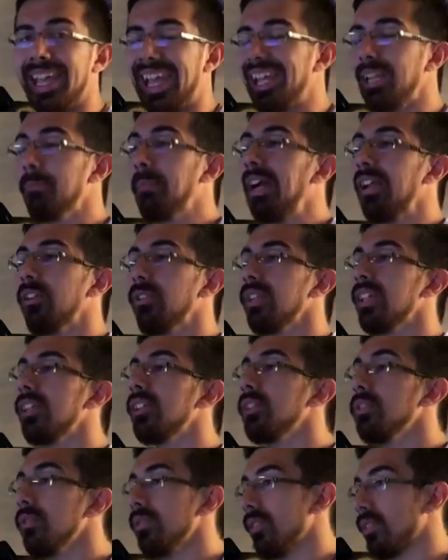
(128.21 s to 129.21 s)
and he might only
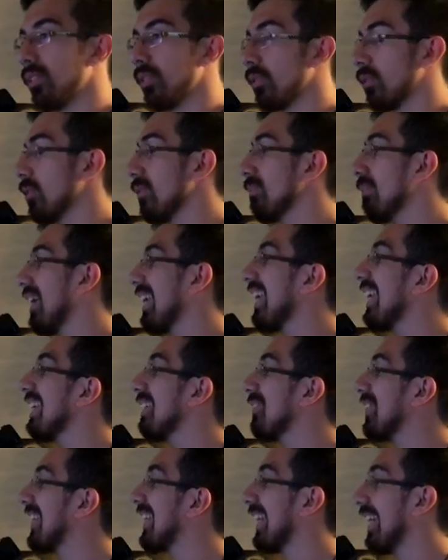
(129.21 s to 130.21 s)
use two, so he might not
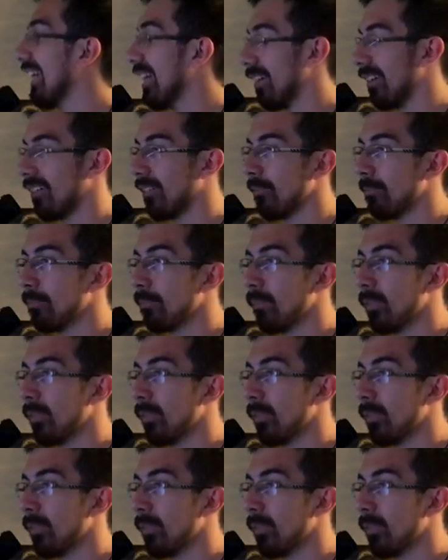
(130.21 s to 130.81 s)
even care.